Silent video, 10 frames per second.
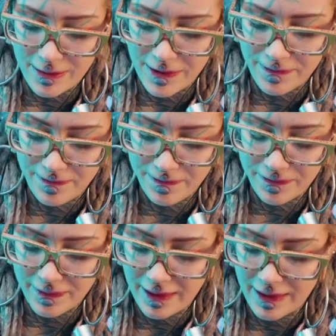
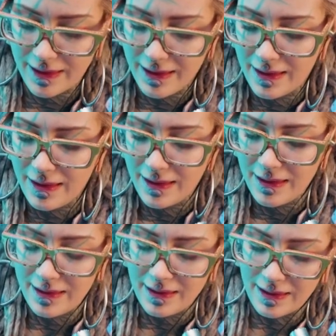
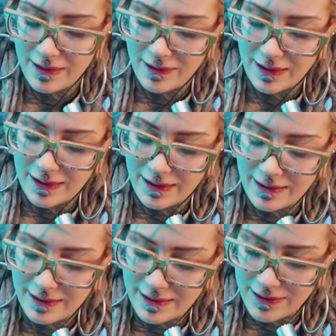And now I
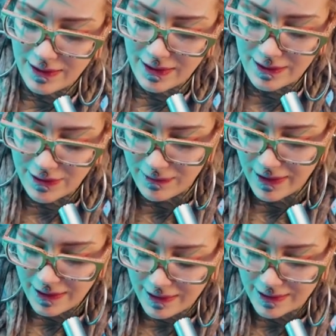try to
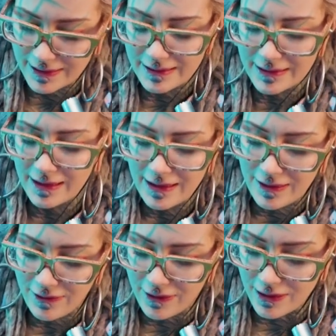make
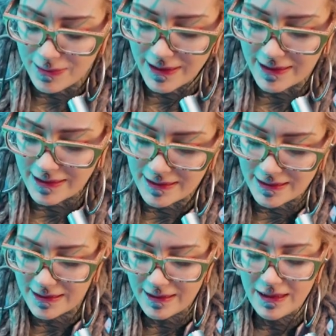4 pieces.
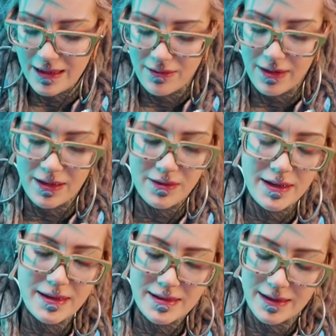When you're
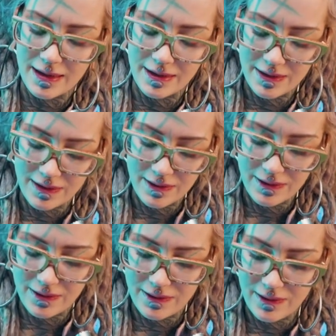inside
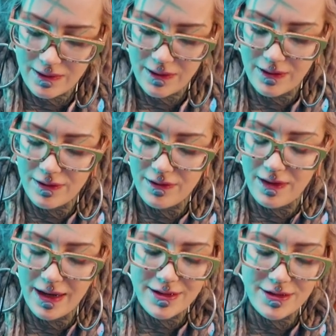of the
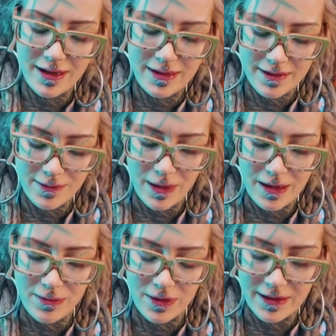flesh, then it's way
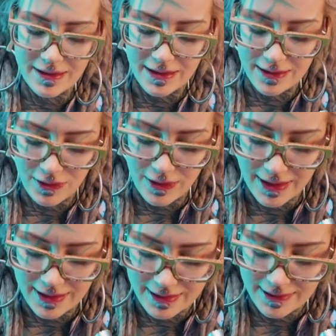more easier to
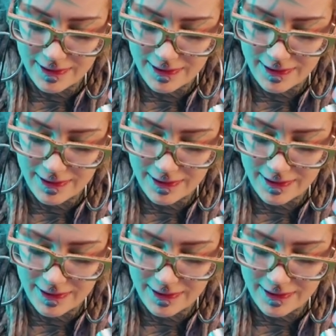cut.